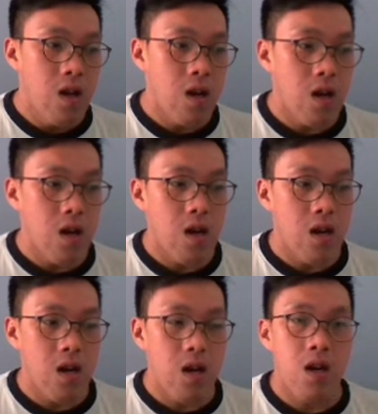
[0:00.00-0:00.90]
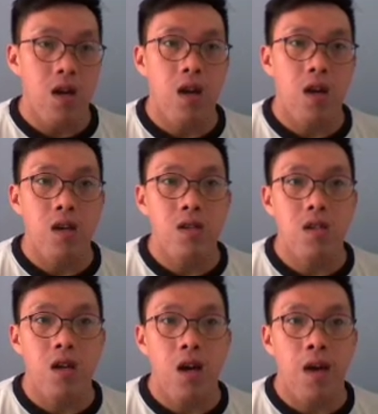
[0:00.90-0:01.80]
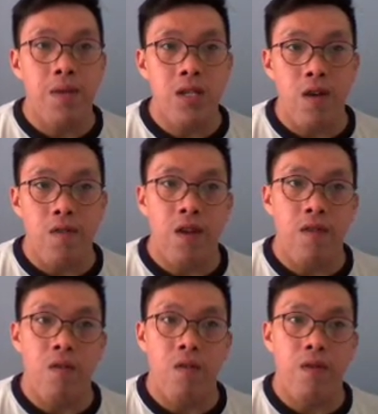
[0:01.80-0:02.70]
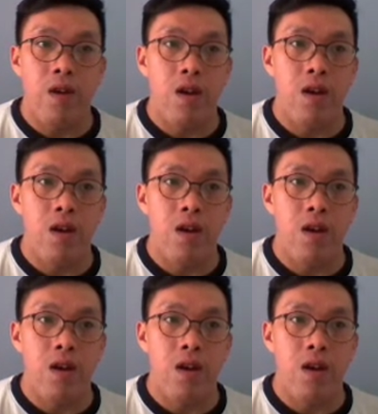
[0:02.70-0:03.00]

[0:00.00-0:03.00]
uh, Embassy of South Korea.